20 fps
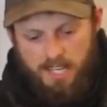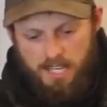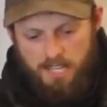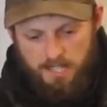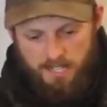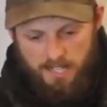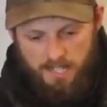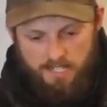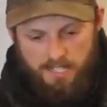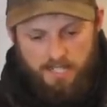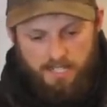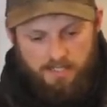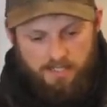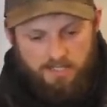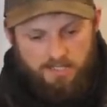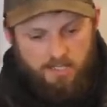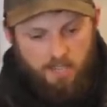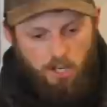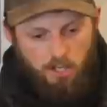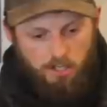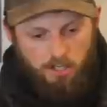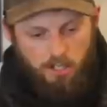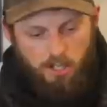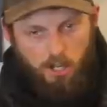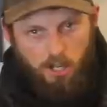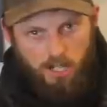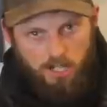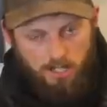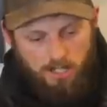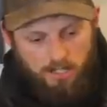And then I take this other
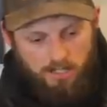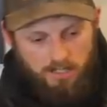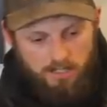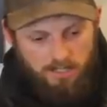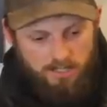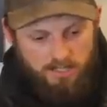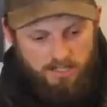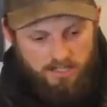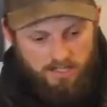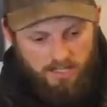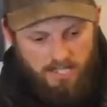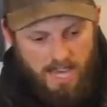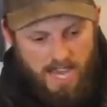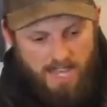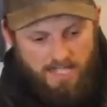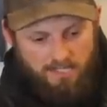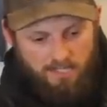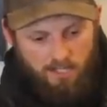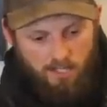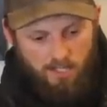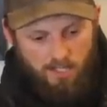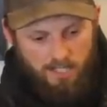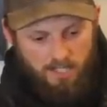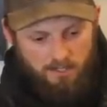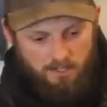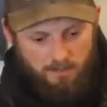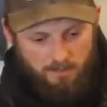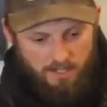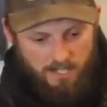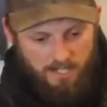hook, the last hook
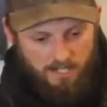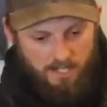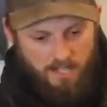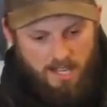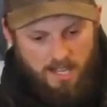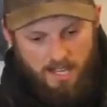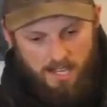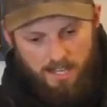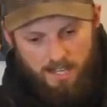on the rig,